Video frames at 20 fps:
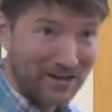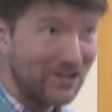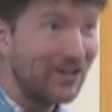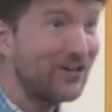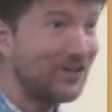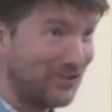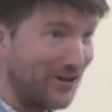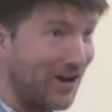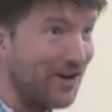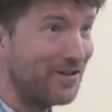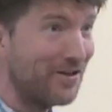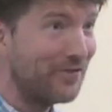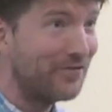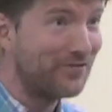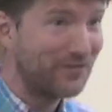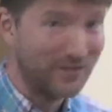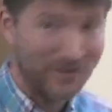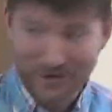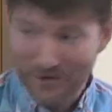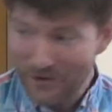I saw a
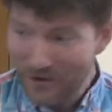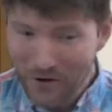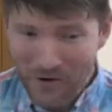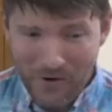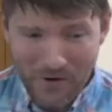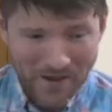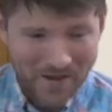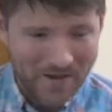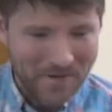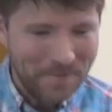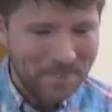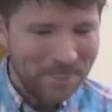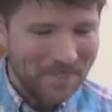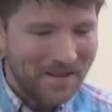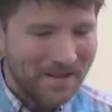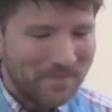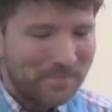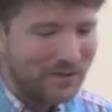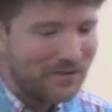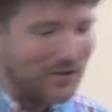few,
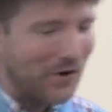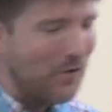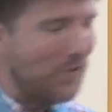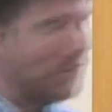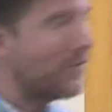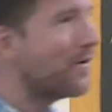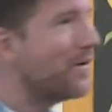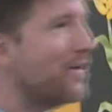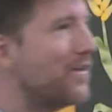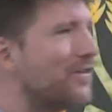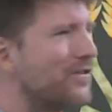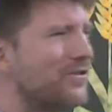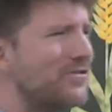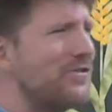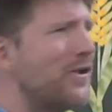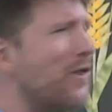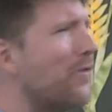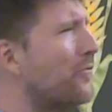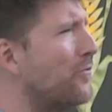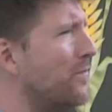but don't worry, there's
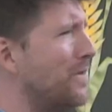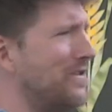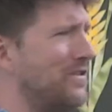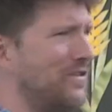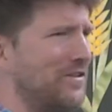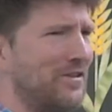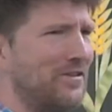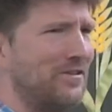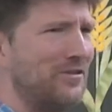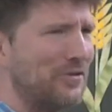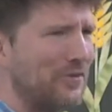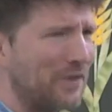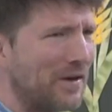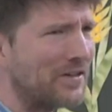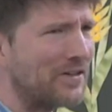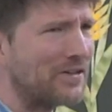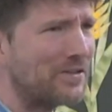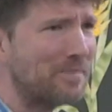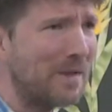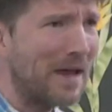no reason to
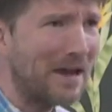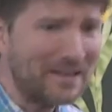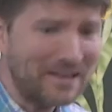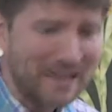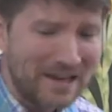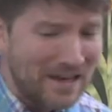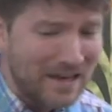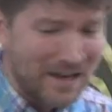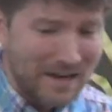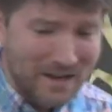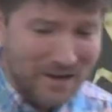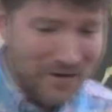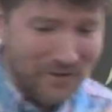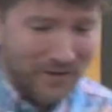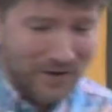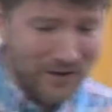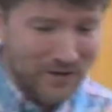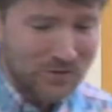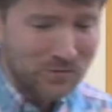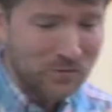expect that any of
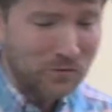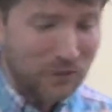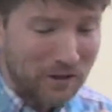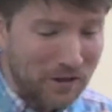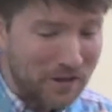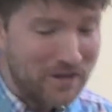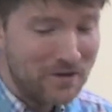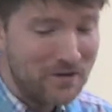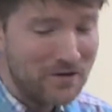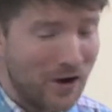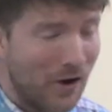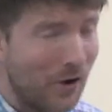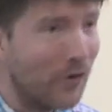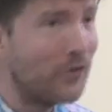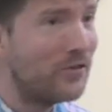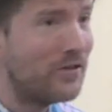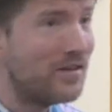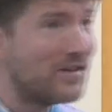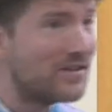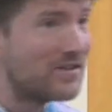us would know
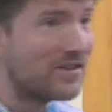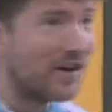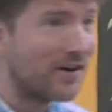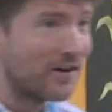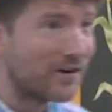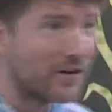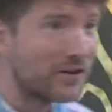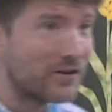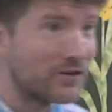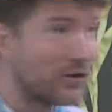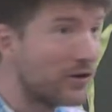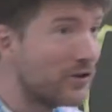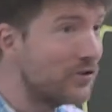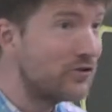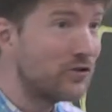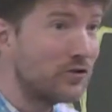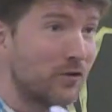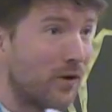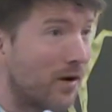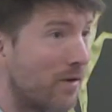these characters
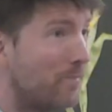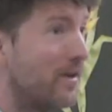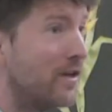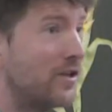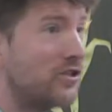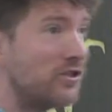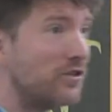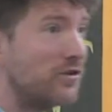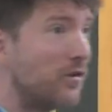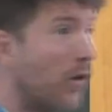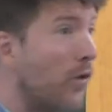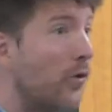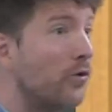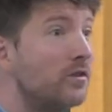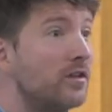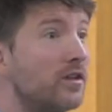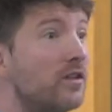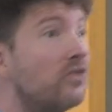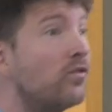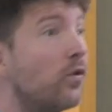who are mentioned
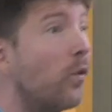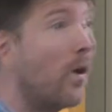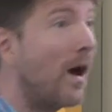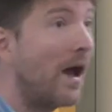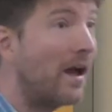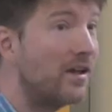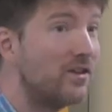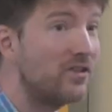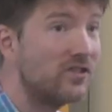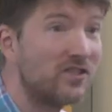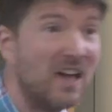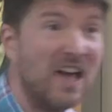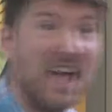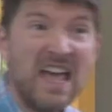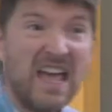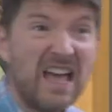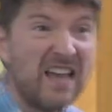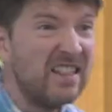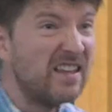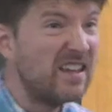only twice
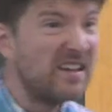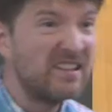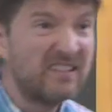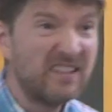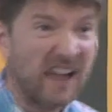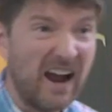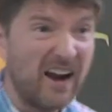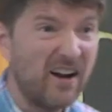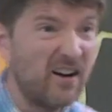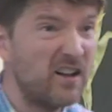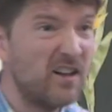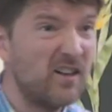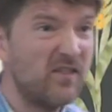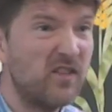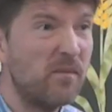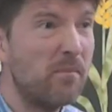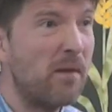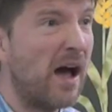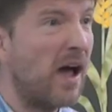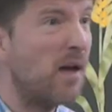in the entirety of the
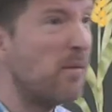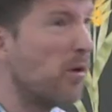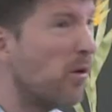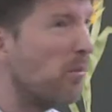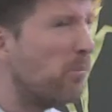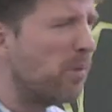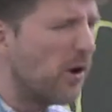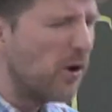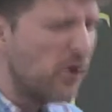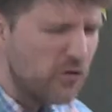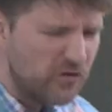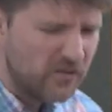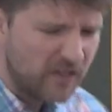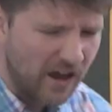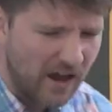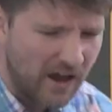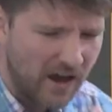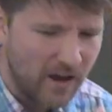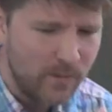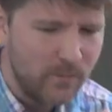Bible, both
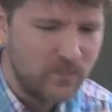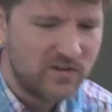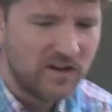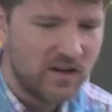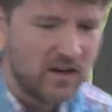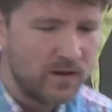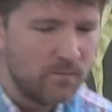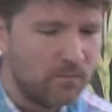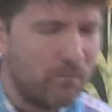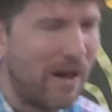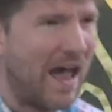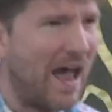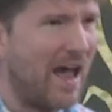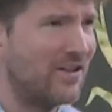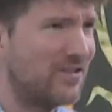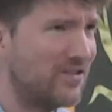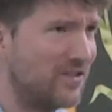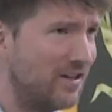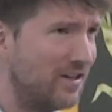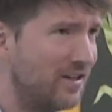times in
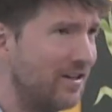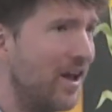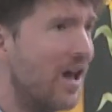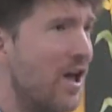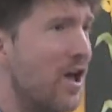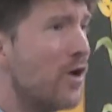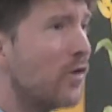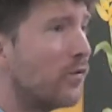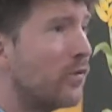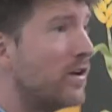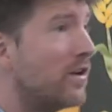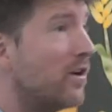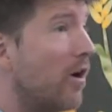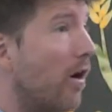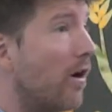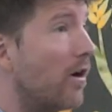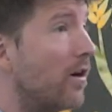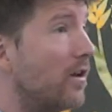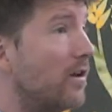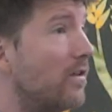passing,
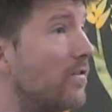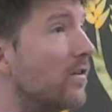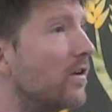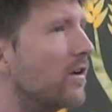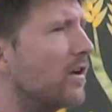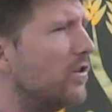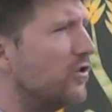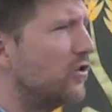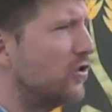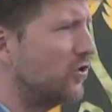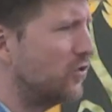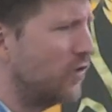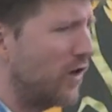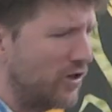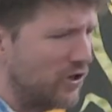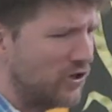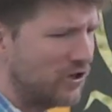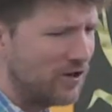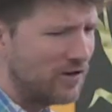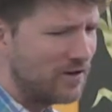regarding the
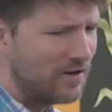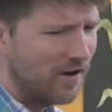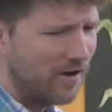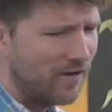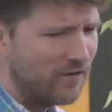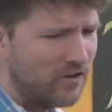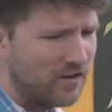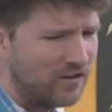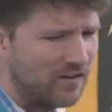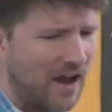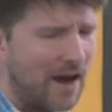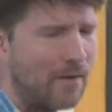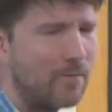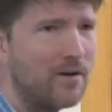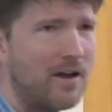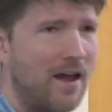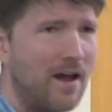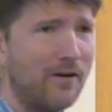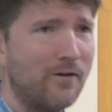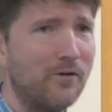construction of the
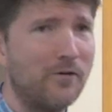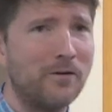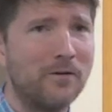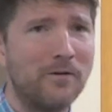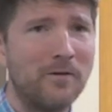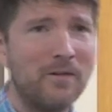tabernacle.